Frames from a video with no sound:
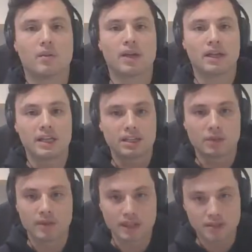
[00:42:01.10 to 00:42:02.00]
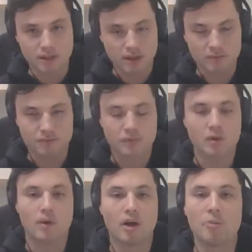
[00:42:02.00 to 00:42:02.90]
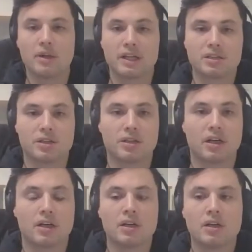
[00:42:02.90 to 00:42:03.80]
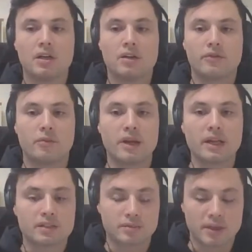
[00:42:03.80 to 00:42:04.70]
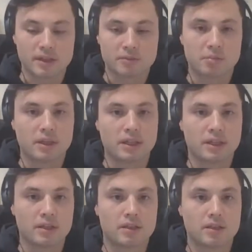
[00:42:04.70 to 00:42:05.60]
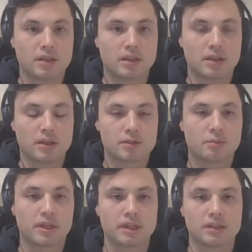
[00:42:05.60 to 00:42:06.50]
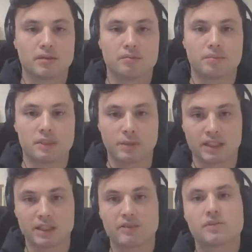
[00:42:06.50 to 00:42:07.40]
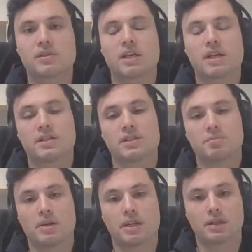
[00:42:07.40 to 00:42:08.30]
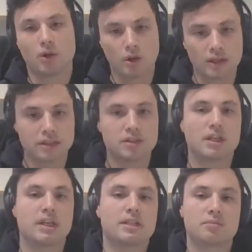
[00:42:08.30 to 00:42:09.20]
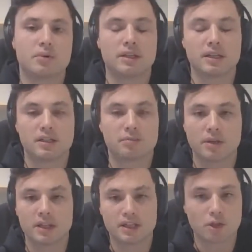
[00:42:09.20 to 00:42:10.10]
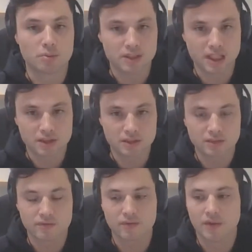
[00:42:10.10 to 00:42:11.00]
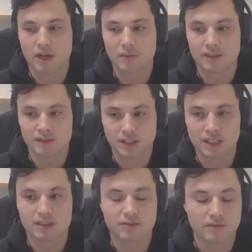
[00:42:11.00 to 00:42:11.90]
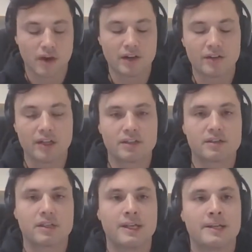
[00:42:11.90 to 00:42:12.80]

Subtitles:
connecting with each other, we're helping each other. For me, it's about spreading perspectives and spreading knowledge and spreading interpretations of how we see and define things.